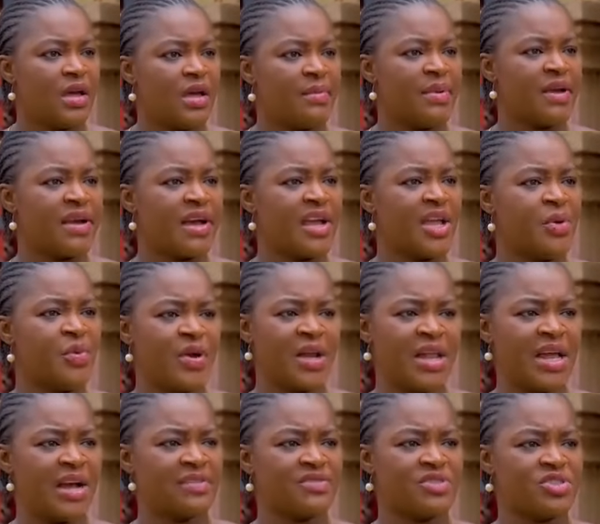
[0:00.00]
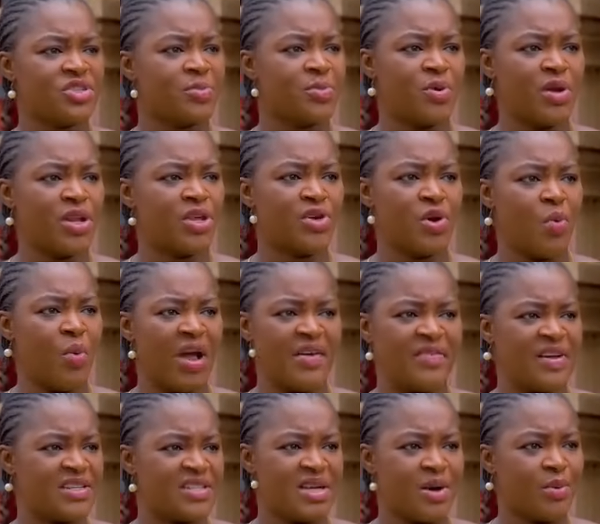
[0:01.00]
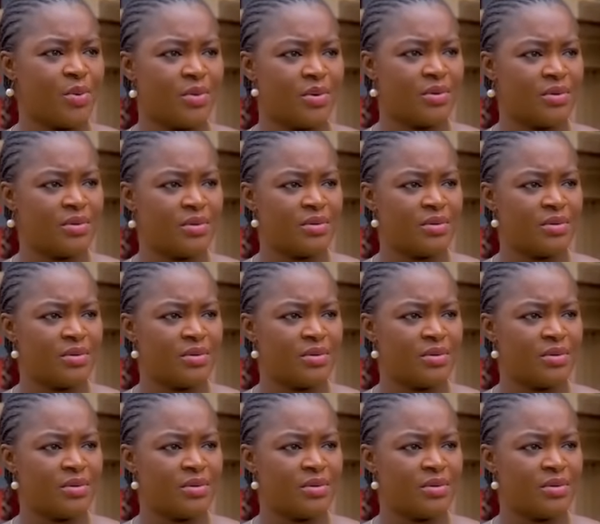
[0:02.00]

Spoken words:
Emeka, you really have to stop calling your wife Ashawo.